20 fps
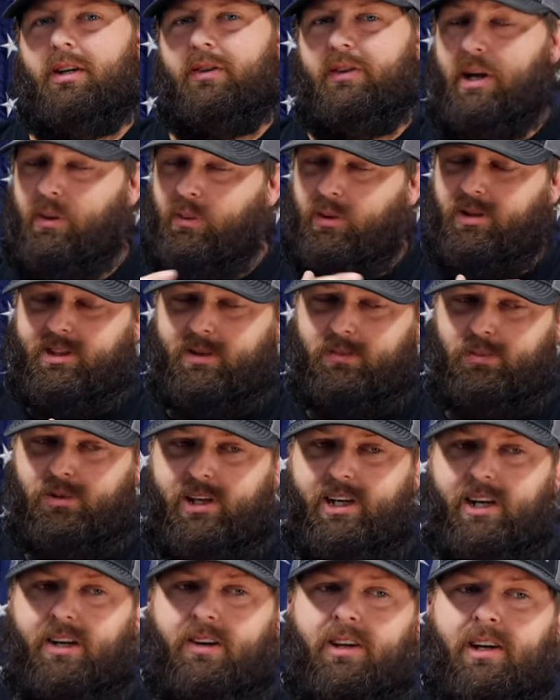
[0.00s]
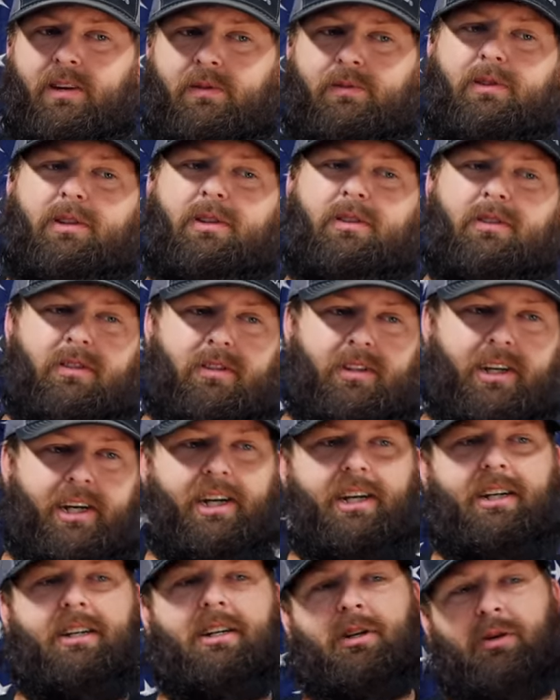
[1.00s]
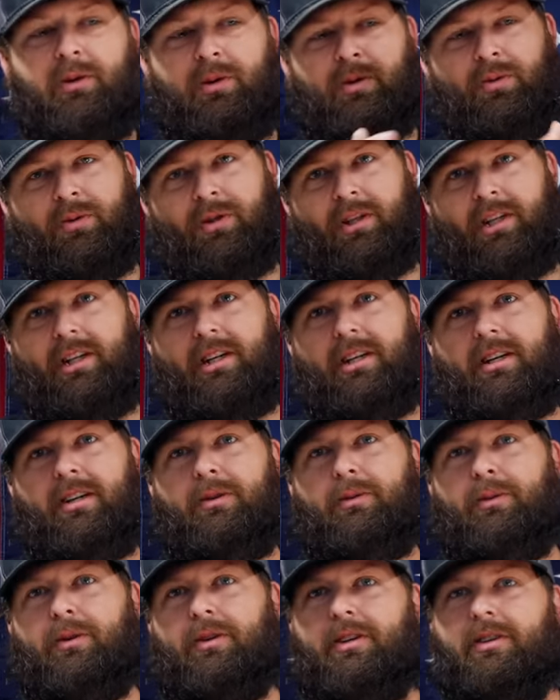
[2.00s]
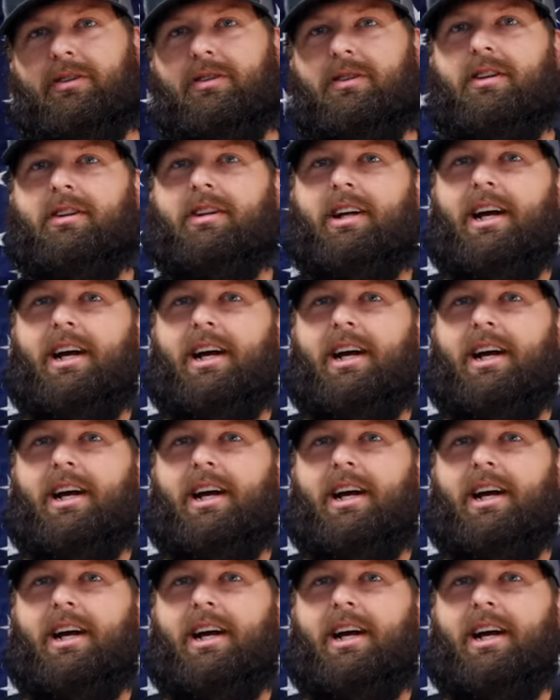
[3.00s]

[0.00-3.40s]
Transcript: they wasn't playing on that field, so they had to go over there to where mm-hmm.